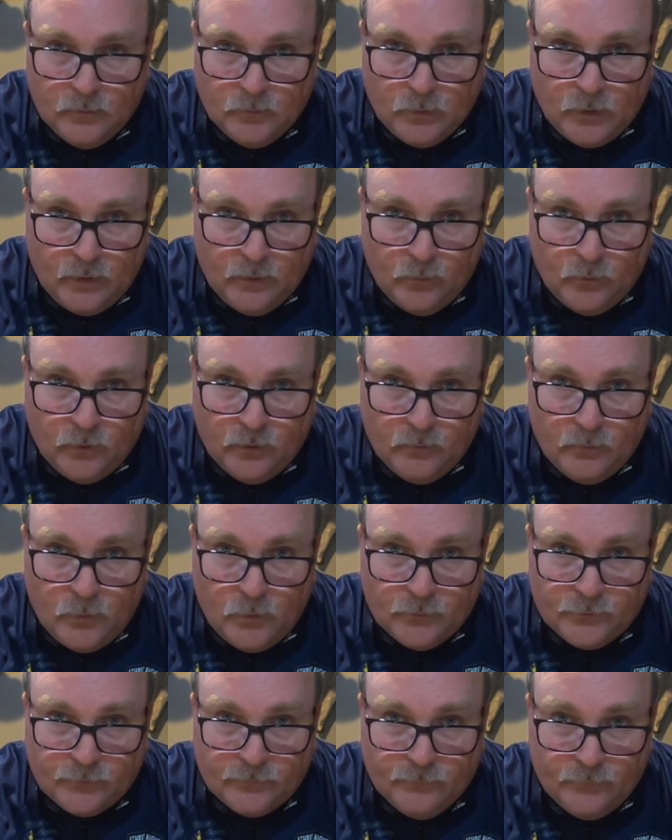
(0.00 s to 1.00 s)
Probably one of the
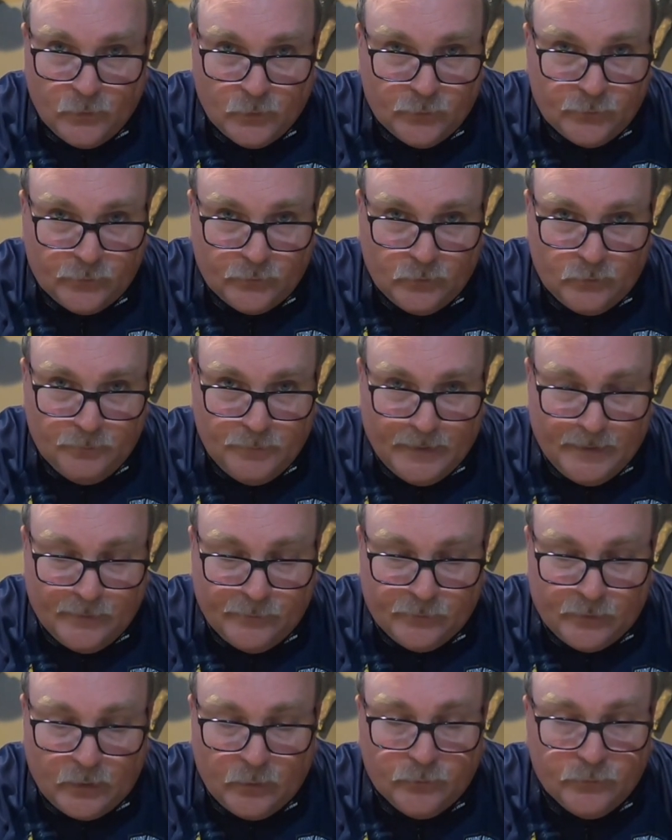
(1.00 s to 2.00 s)
most versatile
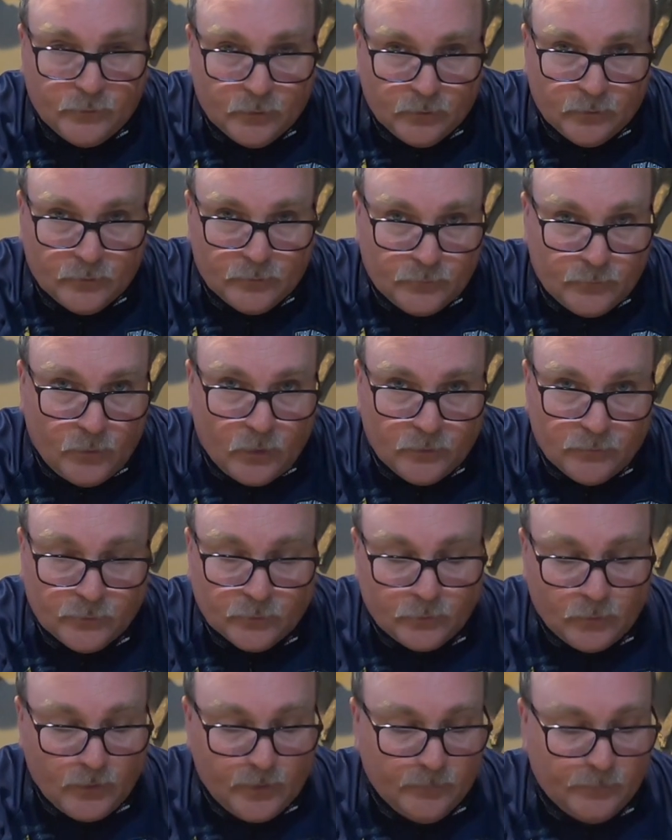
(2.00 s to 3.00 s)
baits out there as far as
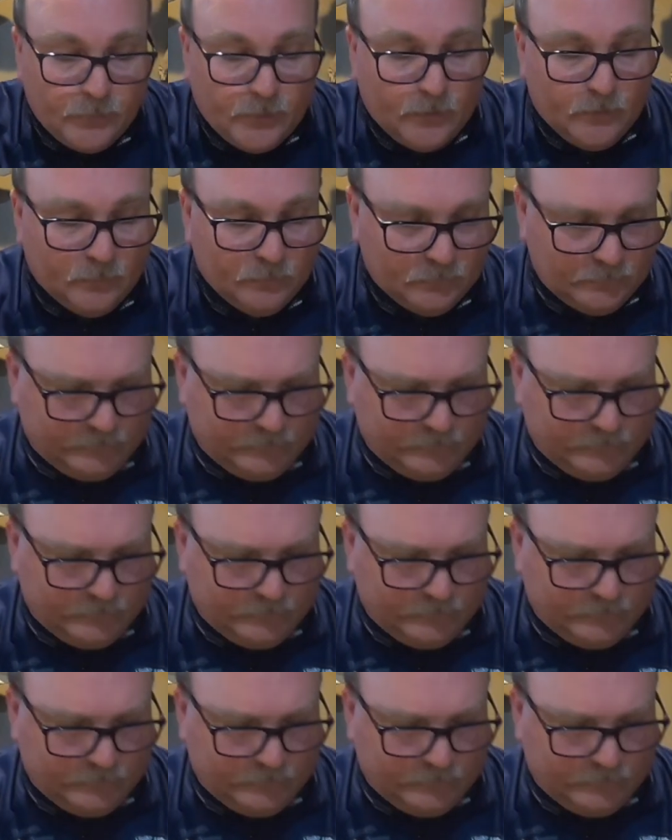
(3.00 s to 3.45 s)
a crankbait.